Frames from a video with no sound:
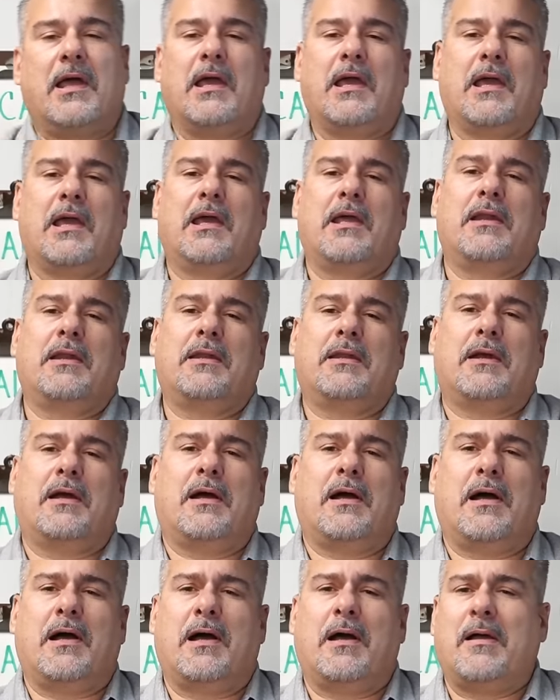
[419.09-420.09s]
And
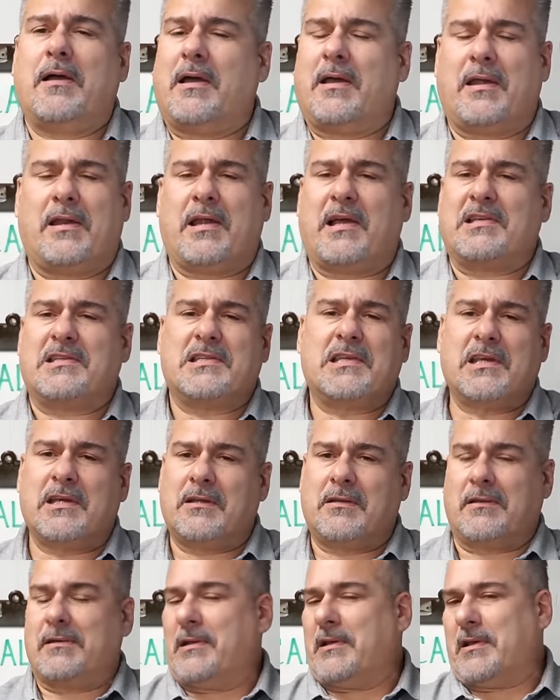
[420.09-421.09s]

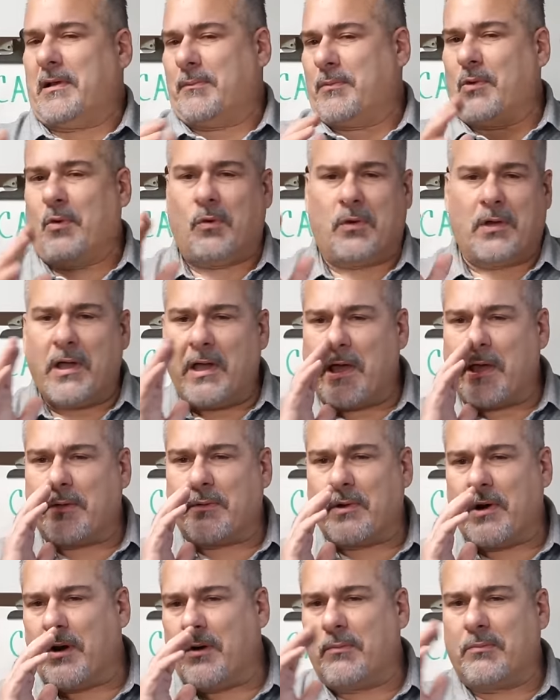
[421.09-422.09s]
I'm calling, hey,
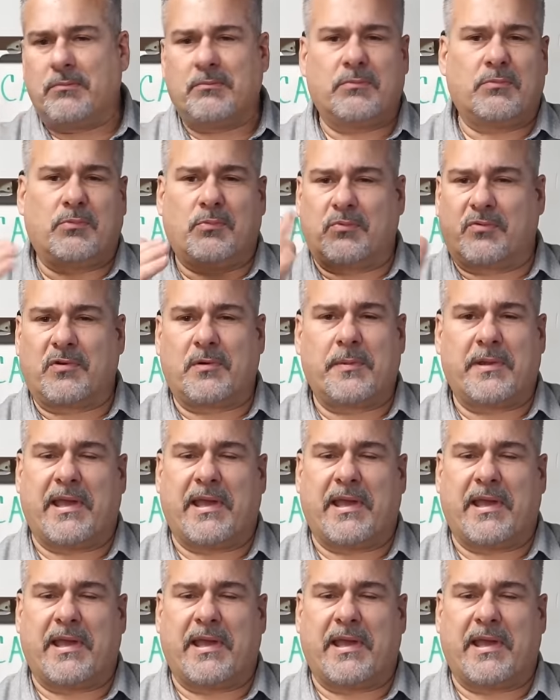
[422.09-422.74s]
go for the